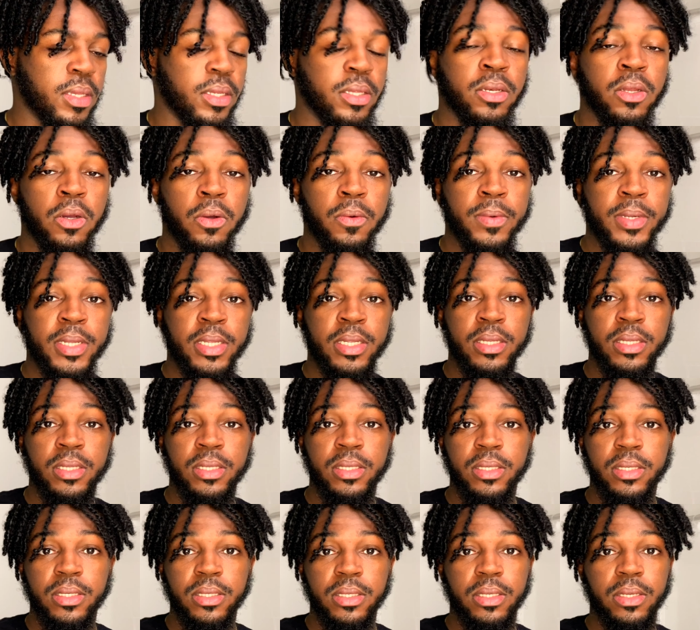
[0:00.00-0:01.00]

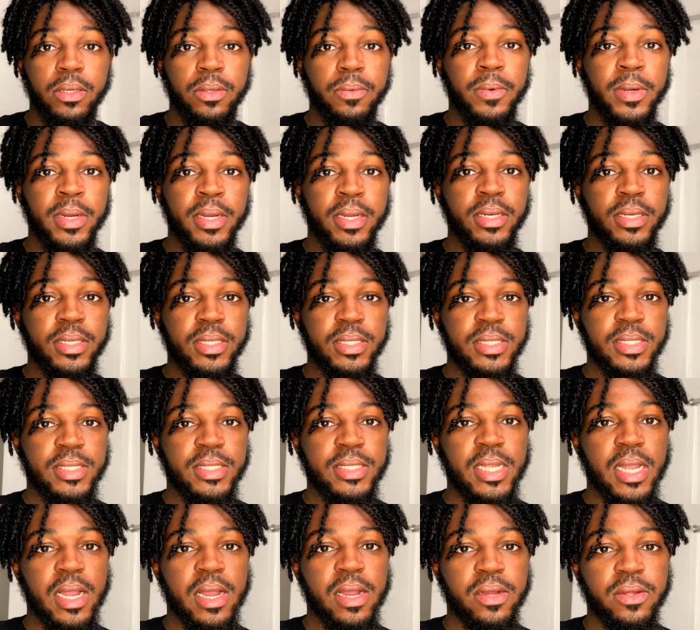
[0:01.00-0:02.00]
When you're wearing these
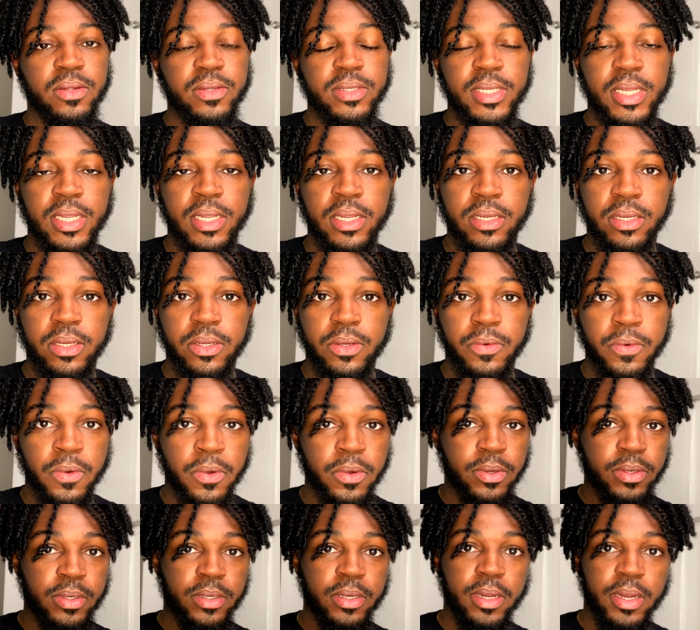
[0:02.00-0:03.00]
styles and you're
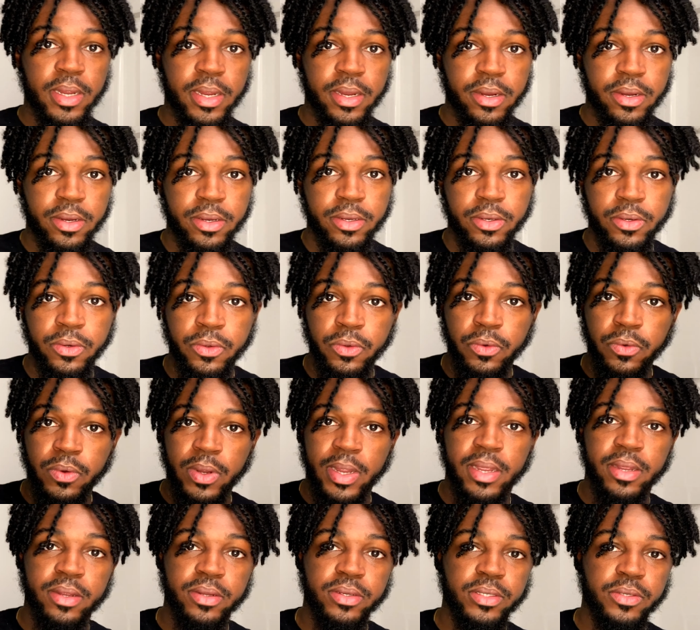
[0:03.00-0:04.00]
growing your hair, your new
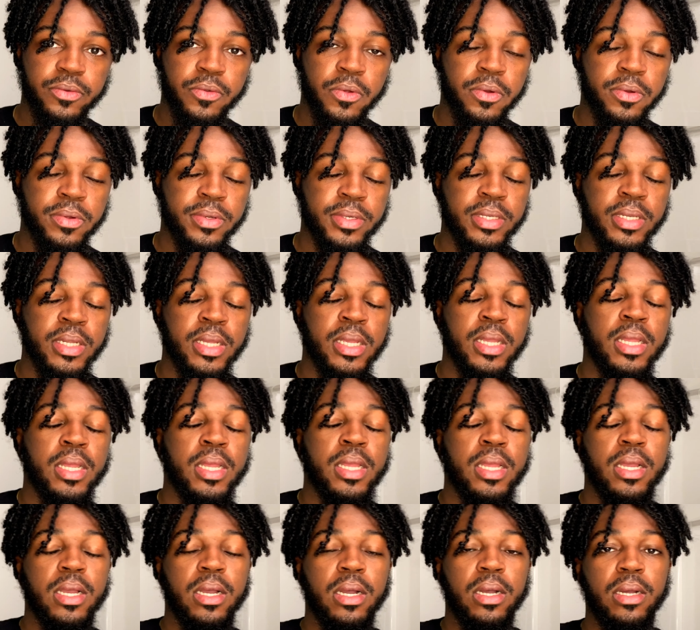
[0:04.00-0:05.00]
hair is growing,
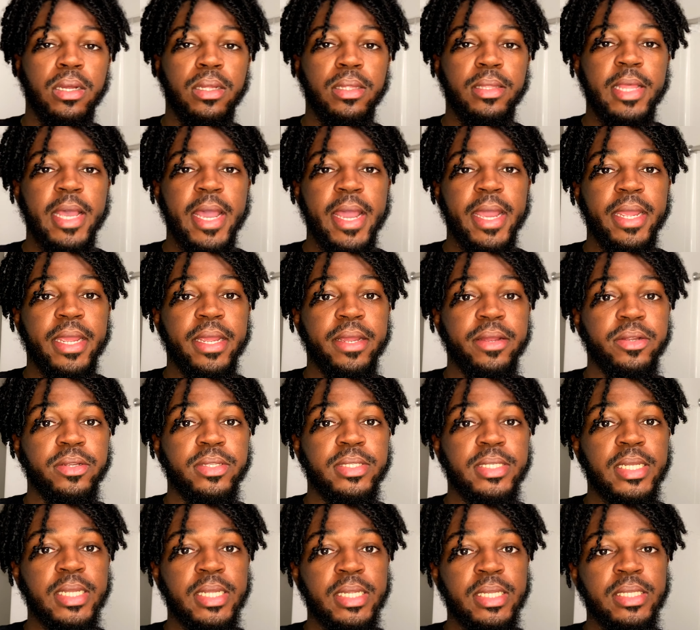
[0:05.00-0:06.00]
that hair
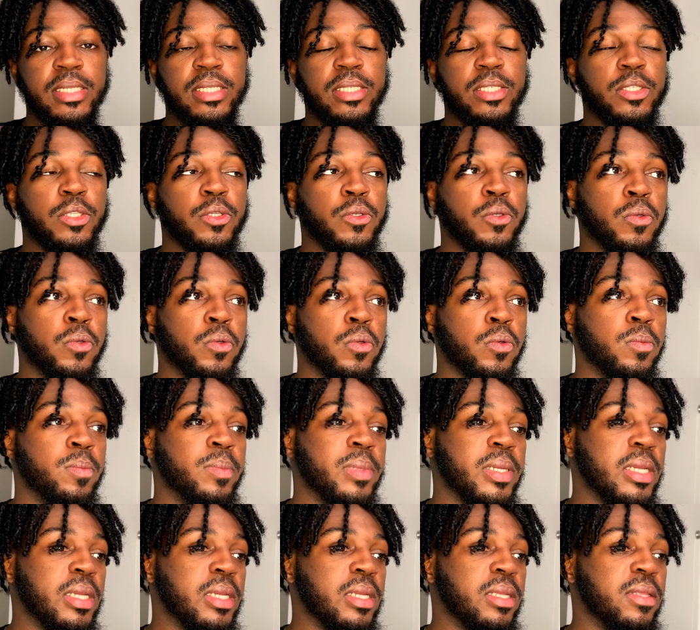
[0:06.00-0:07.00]
tends to
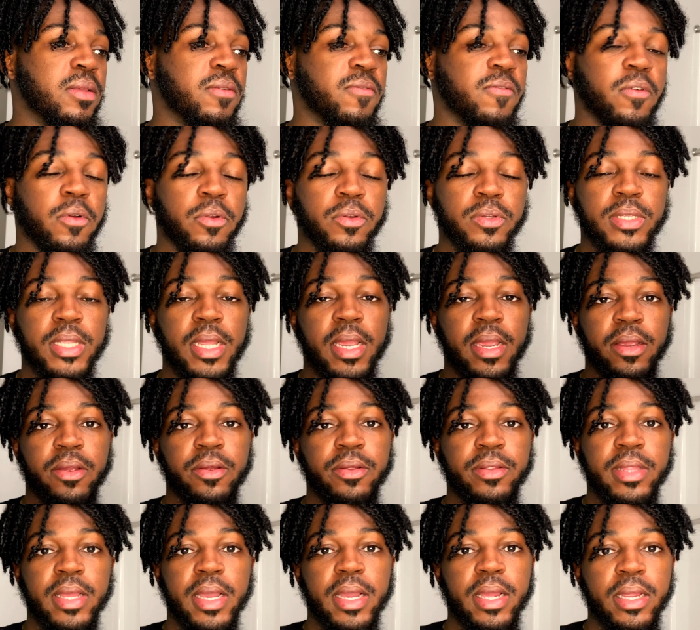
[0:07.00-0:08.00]
be the first hair
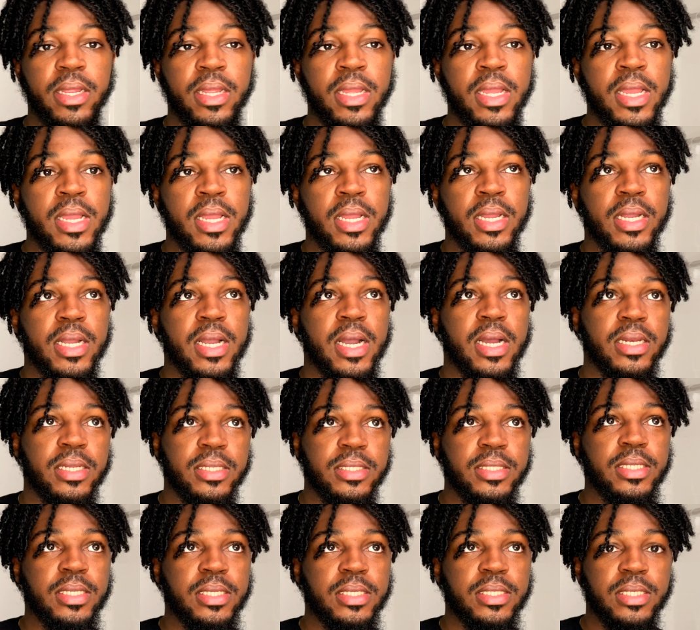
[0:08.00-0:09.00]
that kind of
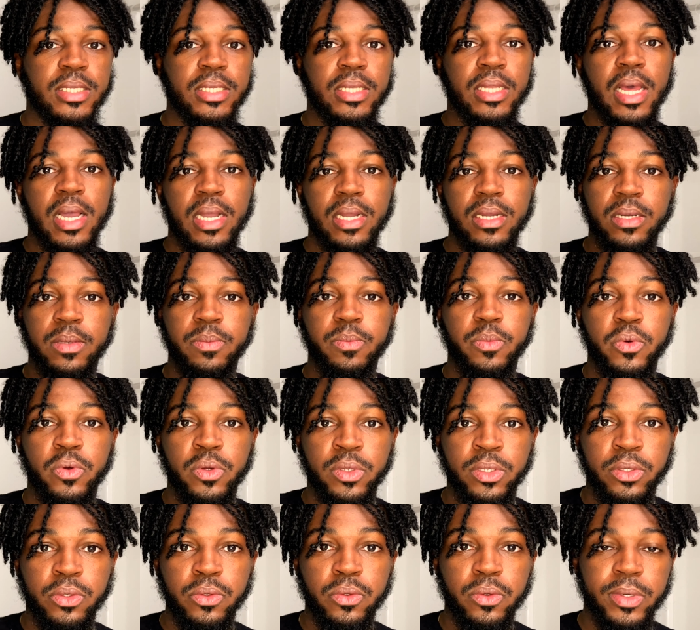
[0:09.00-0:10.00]
tends to lock up
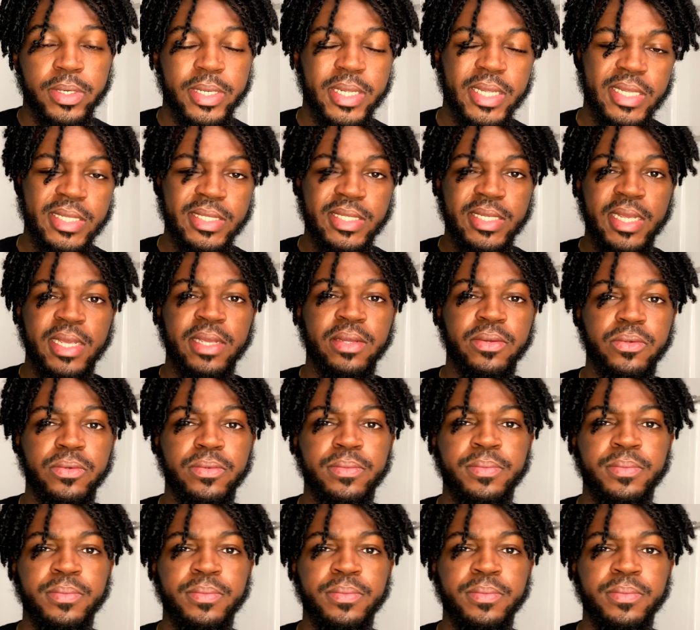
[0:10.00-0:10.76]
on you or get tangled.